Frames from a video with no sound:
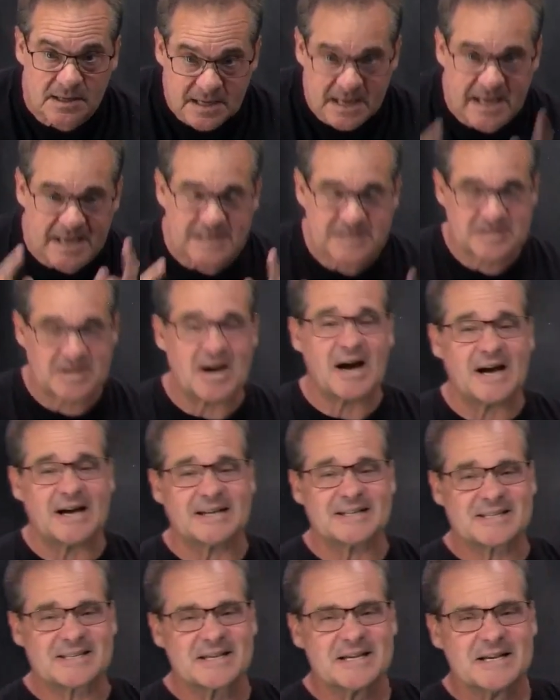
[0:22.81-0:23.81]
It
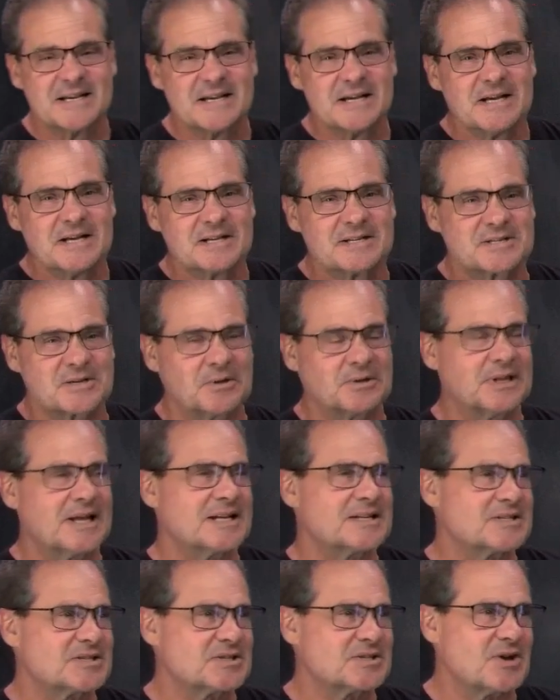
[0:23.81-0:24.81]
does. So
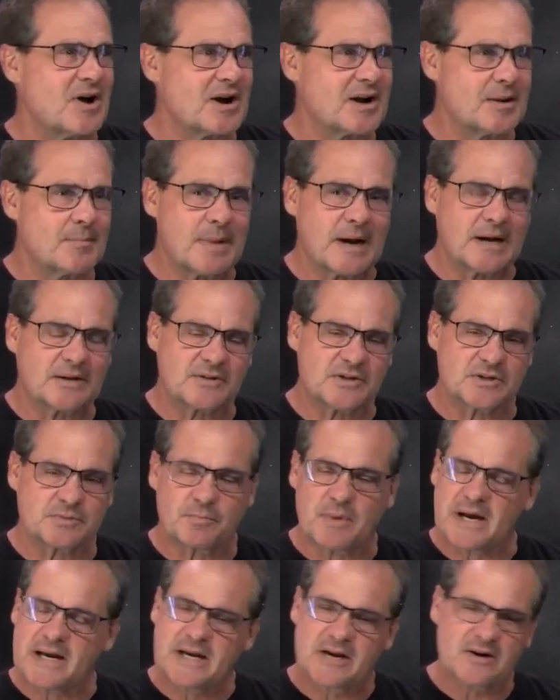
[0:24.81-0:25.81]
let's talk about this.
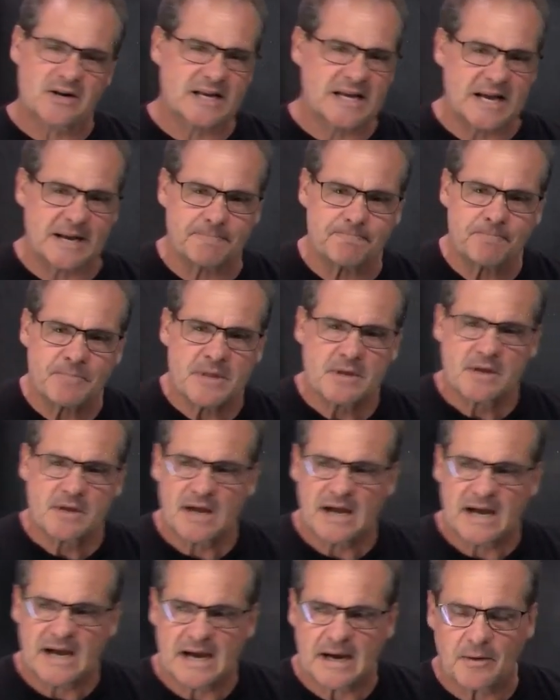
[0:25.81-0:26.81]
But here again,
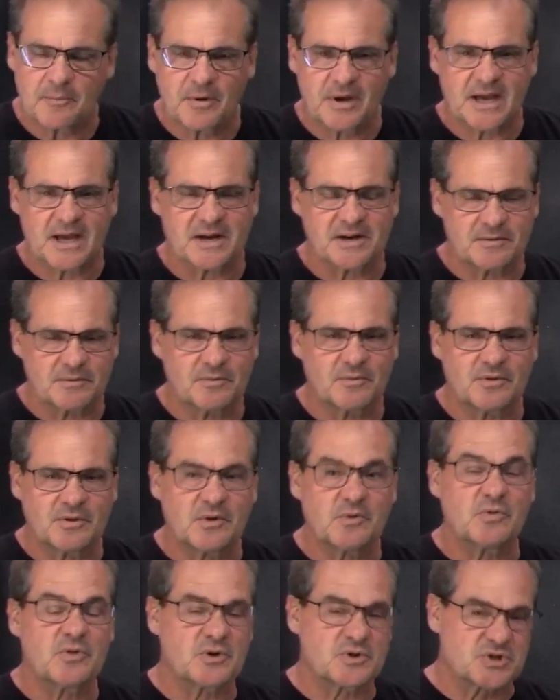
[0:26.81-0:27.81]

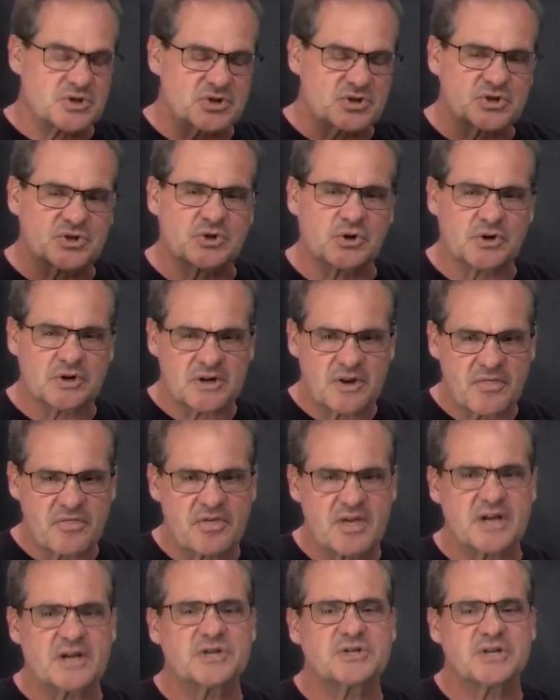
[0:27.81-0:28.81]
there's certain
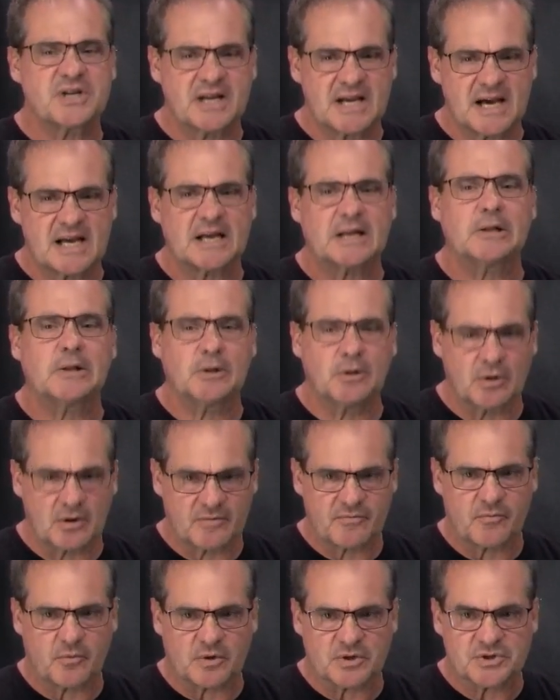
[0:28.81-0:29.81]
things you got to
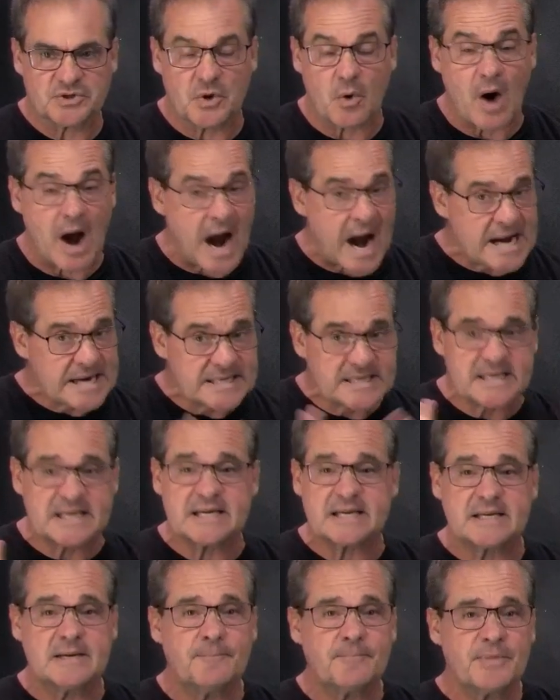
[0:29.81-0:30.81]
look for. So I
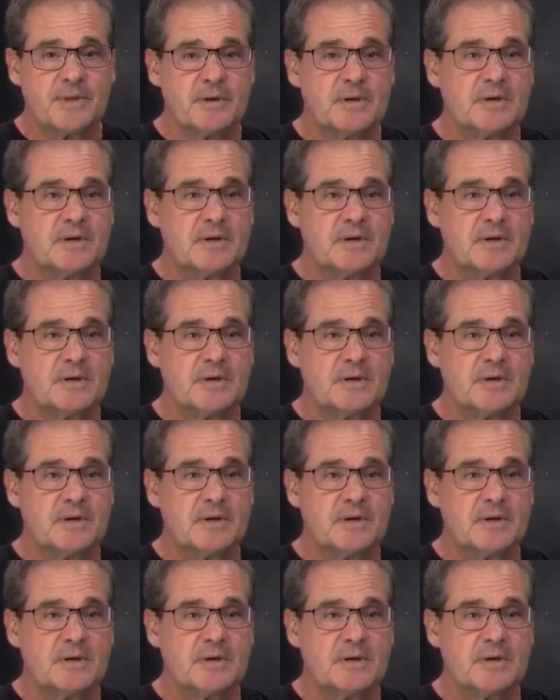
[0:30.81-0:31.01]
did